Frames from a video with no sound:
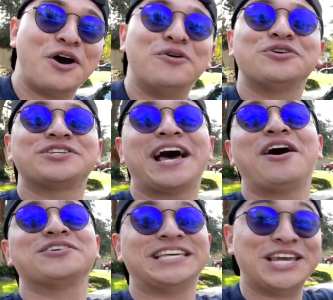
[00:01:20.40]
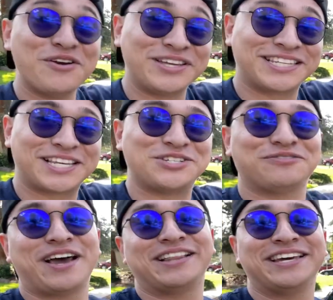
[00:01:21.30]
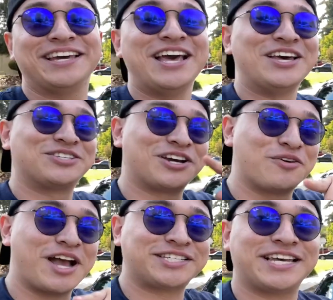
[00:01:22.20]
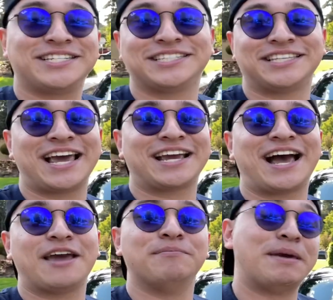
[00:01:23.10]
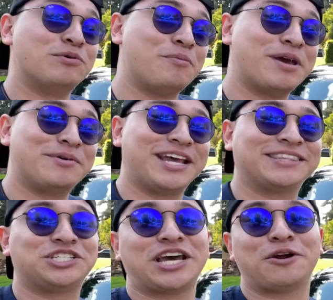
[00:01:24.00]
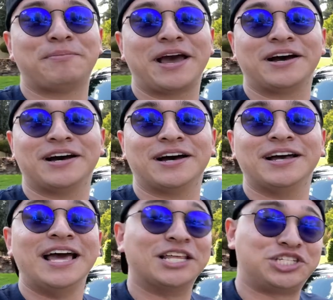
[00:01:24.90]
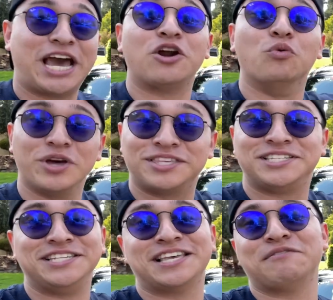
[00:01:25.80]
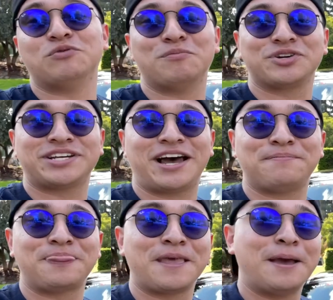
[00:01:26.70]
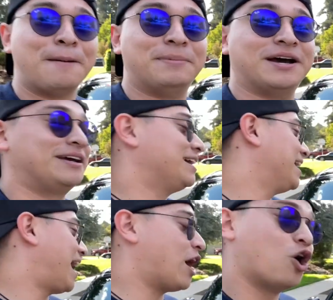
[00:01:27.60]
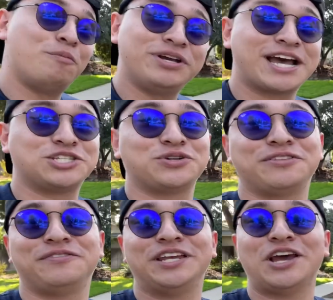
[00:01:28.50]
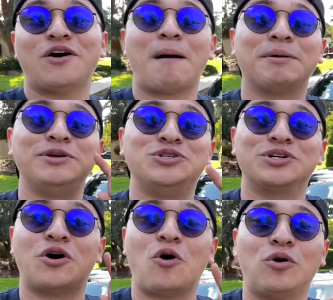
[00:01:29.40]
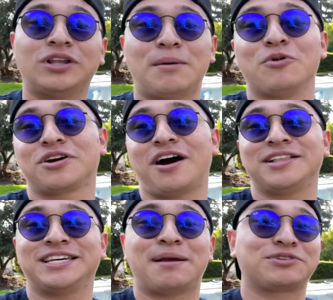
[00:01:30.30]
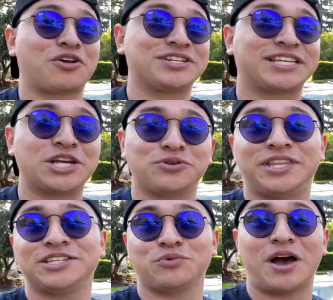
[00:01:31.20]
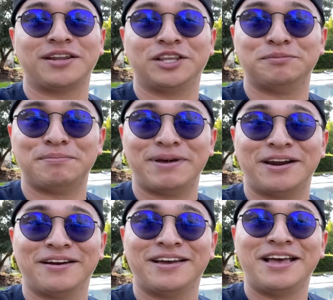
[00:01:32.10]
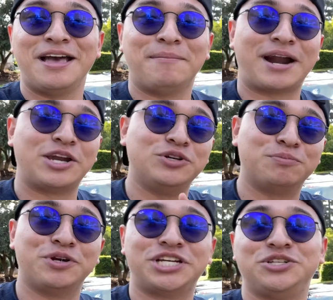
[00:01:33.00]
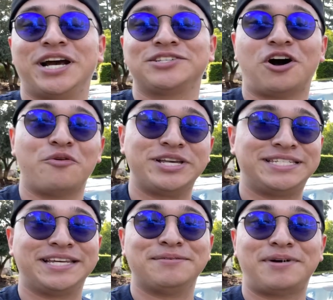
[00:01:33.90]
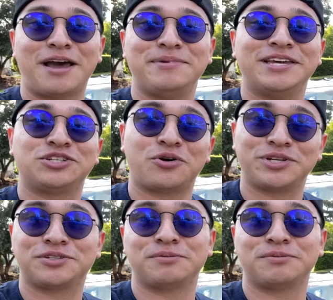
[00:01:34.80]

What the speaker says: owner's house here in the Central Valley. So congratulations to that guy. Maybe we'll be able to get the channel back, the channel with the C7 one more time. But I hope you guys enjoy the video. I'm going to be doing a whole lot more content. I'm starting to schedule things around a little bit better, but I do appreciate you guys always sticking by me and showing some